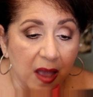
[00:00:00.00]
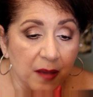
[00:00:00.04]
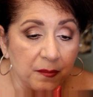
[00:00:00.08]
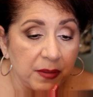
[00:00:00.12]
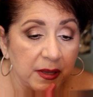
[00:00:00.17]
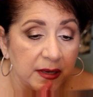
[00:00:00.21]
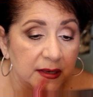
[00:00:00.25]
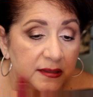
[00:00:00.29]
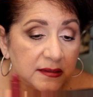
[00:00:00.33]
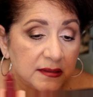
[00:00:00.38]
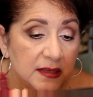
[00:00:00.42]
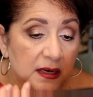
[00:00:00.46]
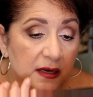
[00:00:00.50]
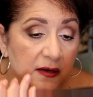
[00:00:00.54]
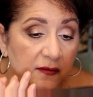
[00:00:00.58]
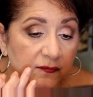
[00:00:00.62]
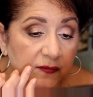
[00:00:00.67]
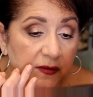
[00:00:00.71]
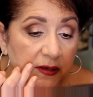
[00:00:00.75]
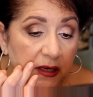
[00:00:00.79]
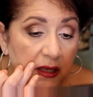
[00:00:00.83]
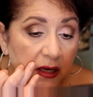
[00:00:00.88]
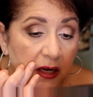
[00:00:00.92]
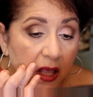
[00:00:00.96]
but it's not like
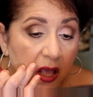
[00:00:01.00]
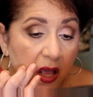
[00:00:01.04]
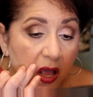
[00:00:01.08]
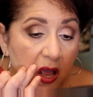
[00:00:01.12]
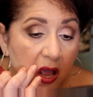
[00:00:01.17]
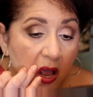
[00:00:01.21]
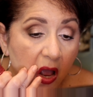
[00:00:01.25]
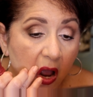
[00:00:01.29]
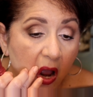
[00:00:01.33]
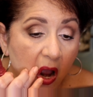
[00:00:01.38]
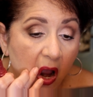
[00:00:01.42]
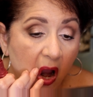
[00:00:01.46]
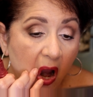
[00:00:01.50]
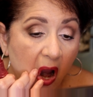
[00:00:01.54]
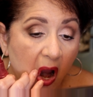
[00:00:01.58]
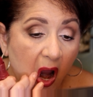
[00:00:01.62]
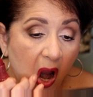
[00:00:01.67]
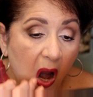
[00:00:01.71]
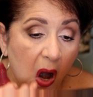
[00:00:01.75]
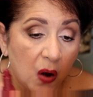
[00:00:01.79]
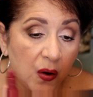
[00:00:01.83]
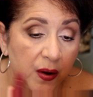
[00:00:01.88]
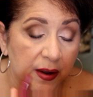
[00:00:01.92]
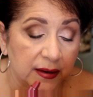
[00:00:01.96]
vanilla
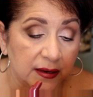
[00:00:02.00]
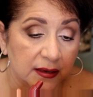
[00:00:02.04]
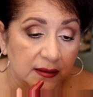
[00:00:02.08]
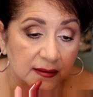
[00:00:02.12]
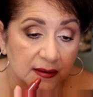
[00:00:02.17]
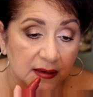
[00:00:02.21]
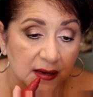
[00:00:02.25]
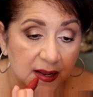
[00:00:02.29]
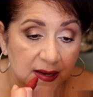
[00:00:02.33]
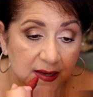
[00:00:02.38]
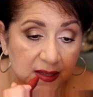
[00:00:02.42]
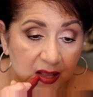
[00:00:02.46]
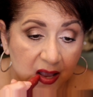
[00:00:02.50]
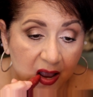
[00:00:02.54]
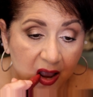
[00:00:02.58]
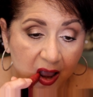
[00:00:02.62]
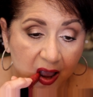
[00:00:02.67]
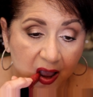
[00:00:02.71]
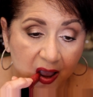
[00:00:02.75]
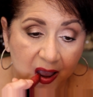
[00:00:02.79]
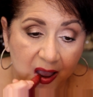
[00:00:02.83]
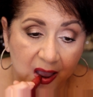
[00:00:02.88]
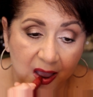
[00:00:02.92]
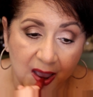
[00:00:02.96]
or anything like
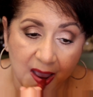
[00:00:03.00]
that.